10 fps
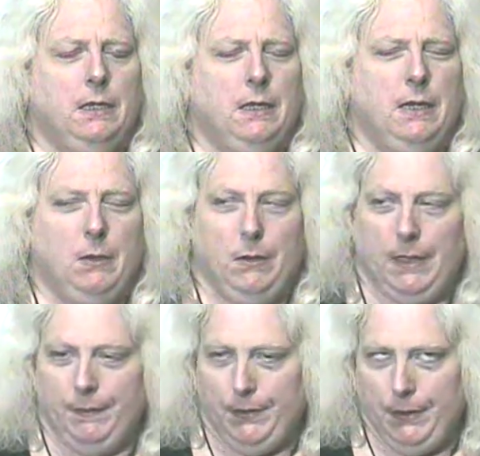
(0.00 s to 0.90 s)
that I only
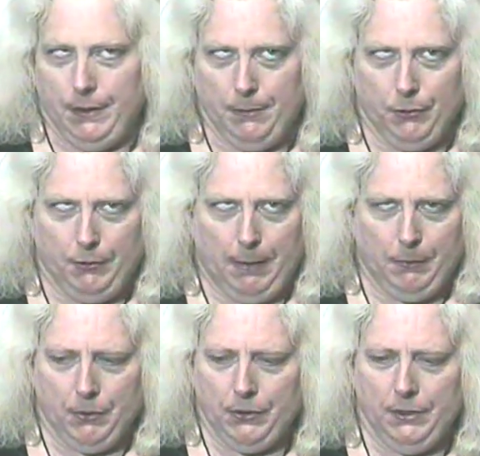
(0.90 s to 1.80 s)
have two
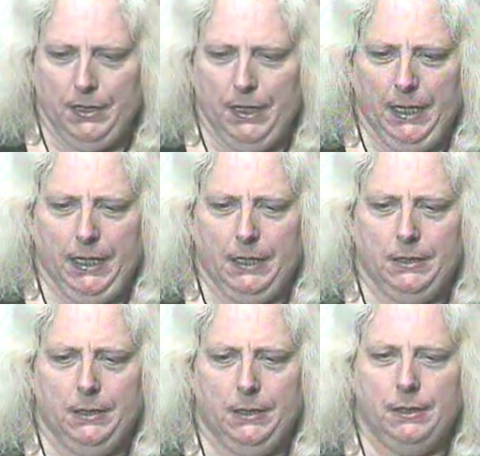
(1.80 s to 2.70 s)
subscribers. And